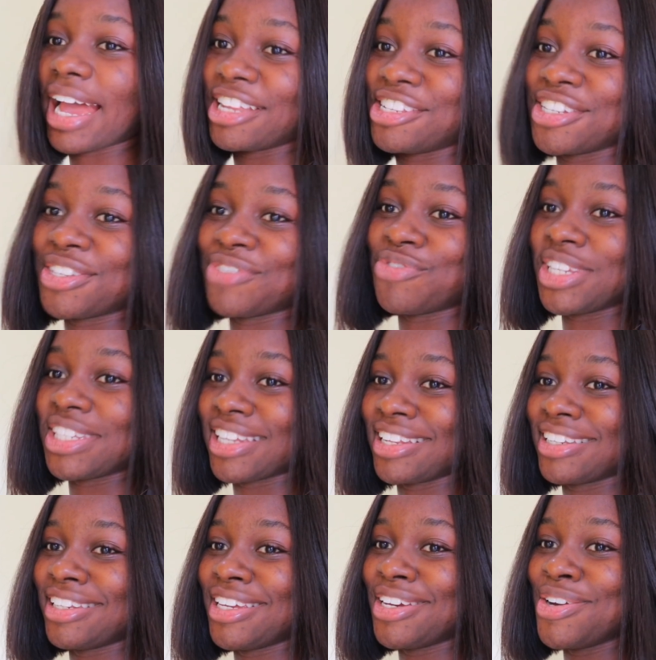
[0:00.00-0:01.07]
um, I just
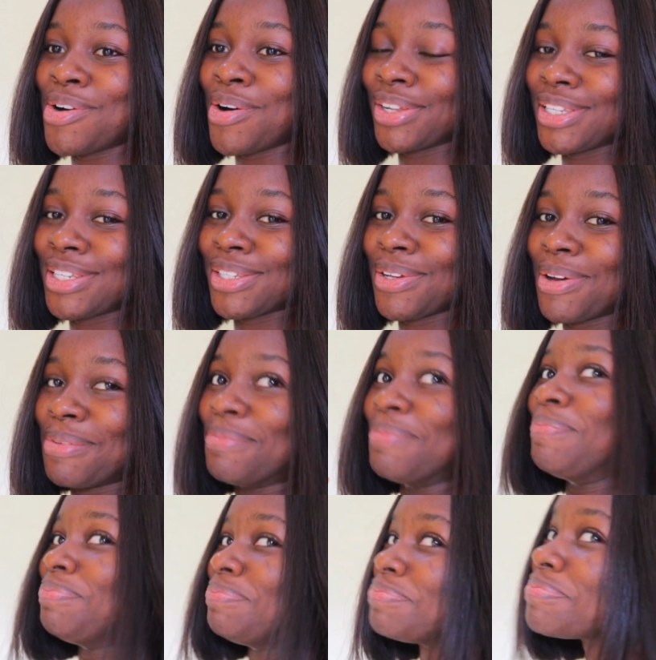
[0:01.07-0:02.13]
recently got some
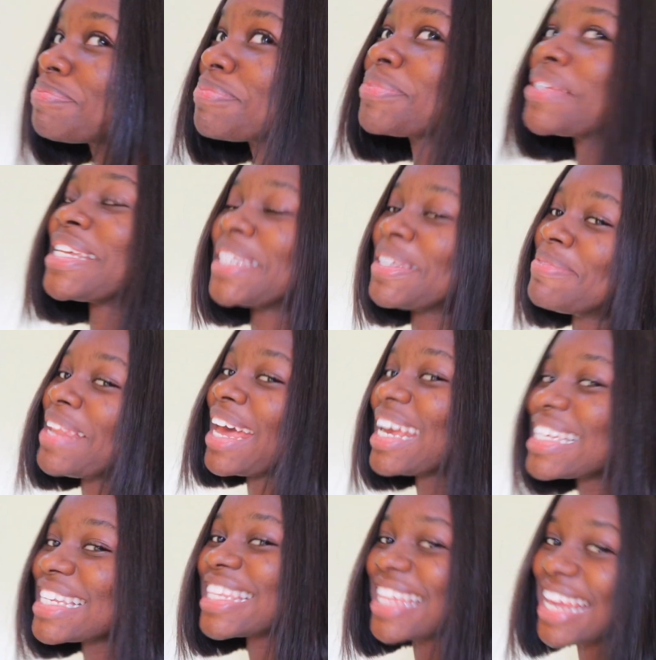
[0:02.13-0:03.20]
some
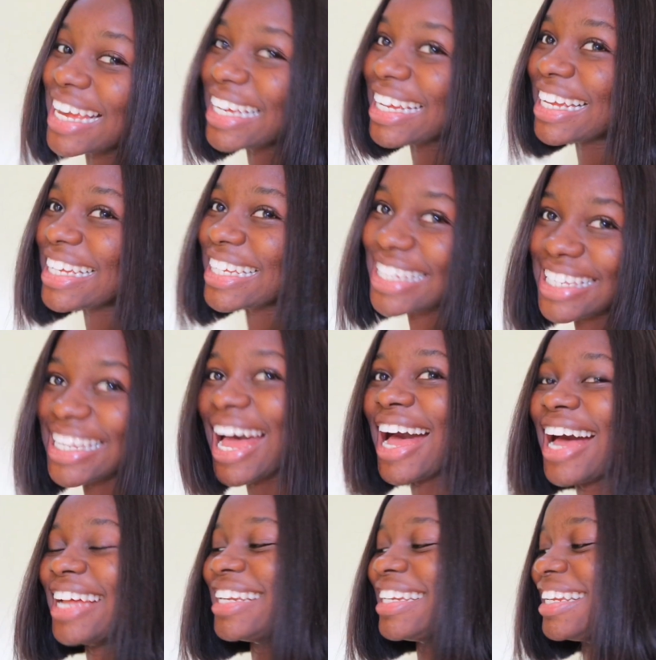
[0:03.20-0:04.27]
nice things
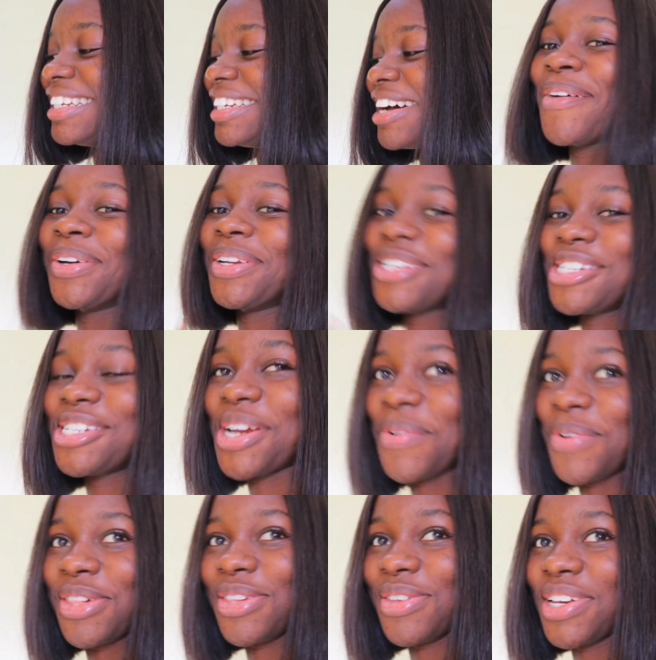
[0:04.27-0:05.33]
and I want to share
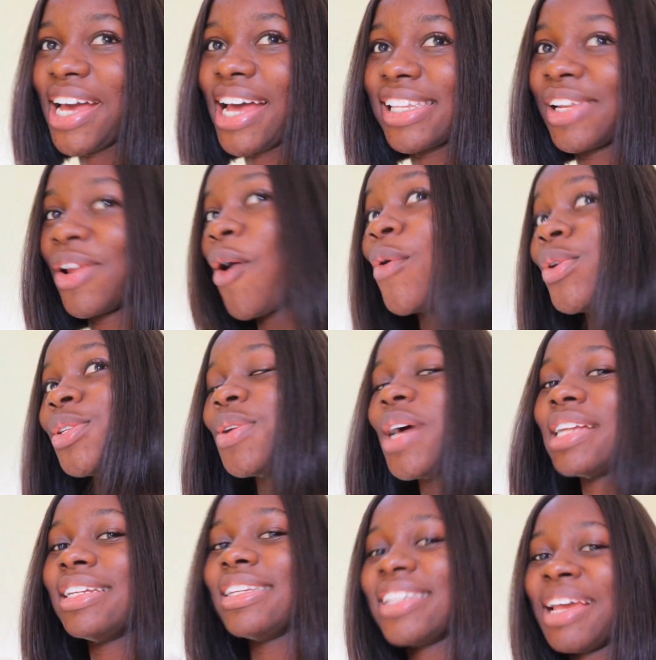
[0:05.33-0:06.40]
with you guys and also
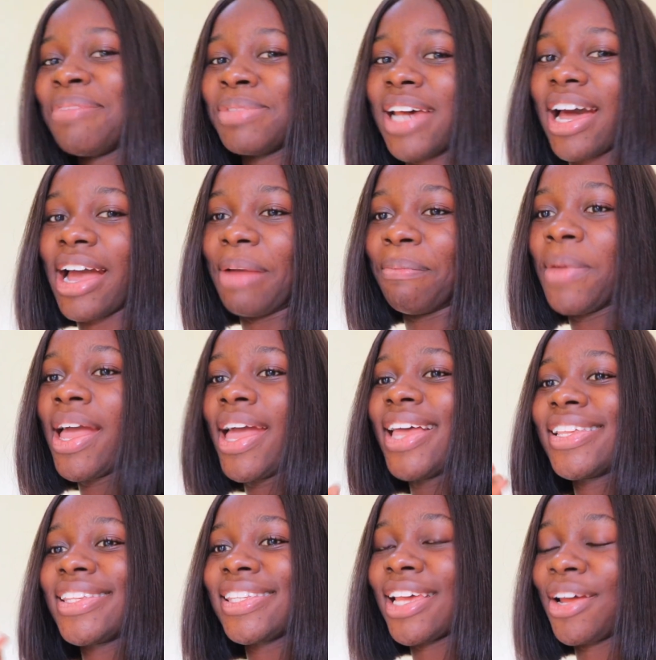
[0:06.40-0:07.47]
at the same time
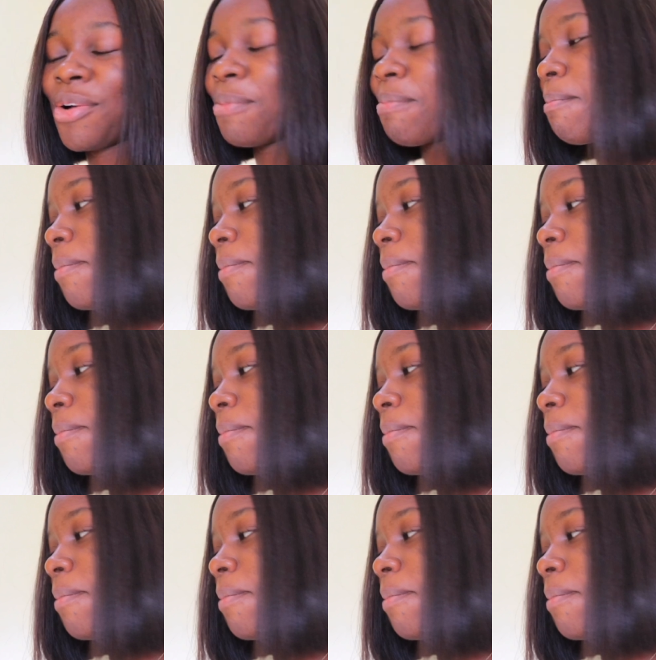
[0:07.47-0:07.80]
set up